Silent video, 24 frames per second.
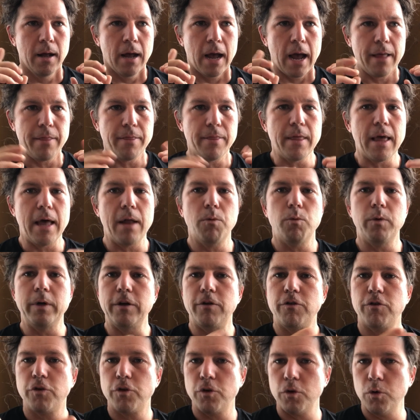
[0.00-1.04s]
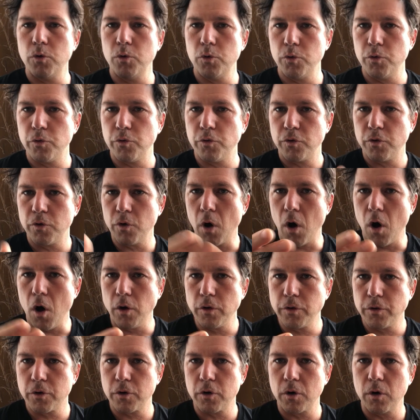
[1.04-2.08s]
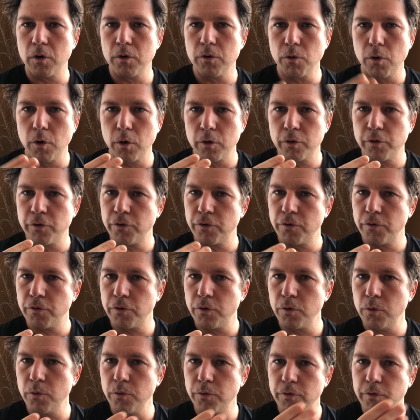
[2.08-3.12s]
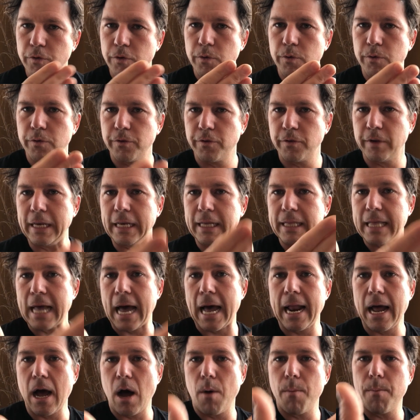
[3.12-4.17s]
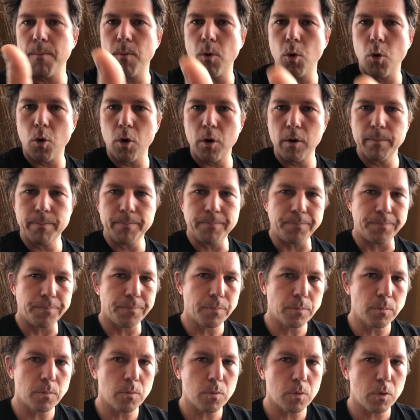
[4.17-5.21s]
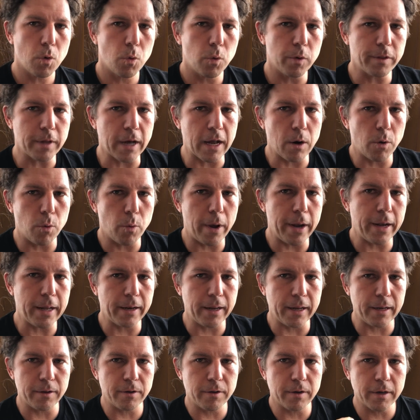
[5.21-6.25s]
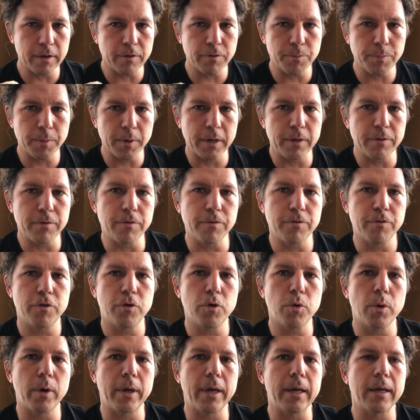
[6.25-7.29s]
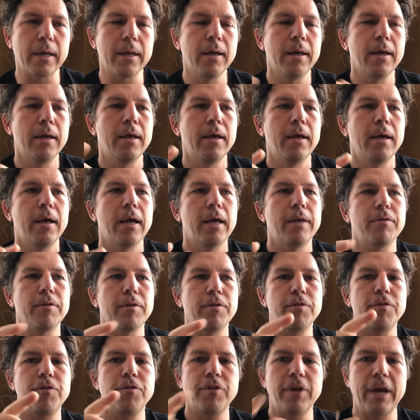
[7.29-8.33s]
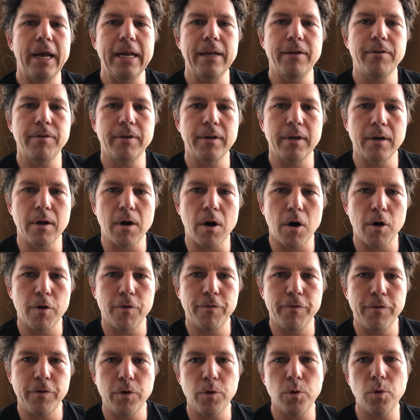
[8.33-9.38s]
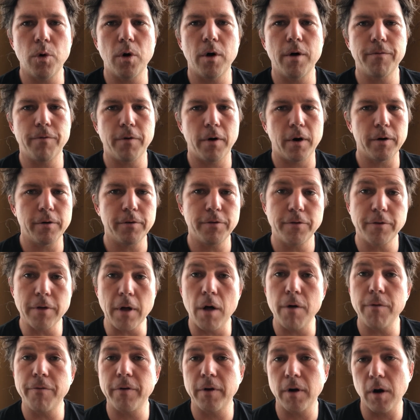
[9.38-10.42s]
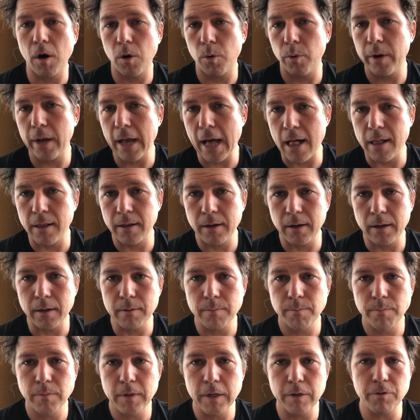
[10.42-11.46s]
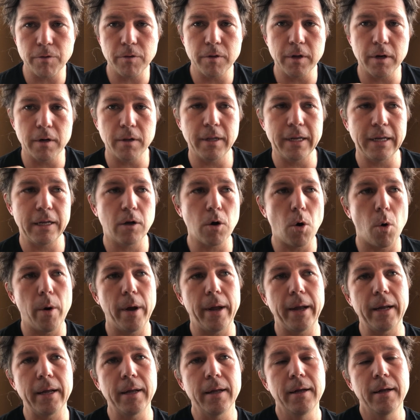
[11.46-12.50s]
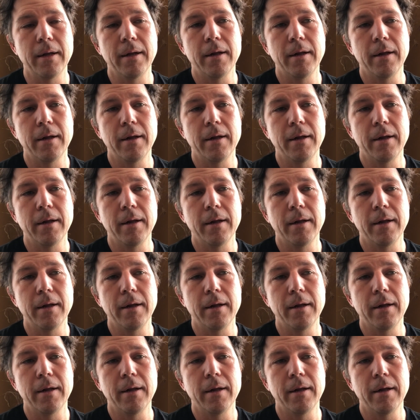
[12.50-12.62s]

and then we choose to alter or choose to seek that out more, what that awakening experience is doing is it's changing our view of ourself and our reality. It's literally going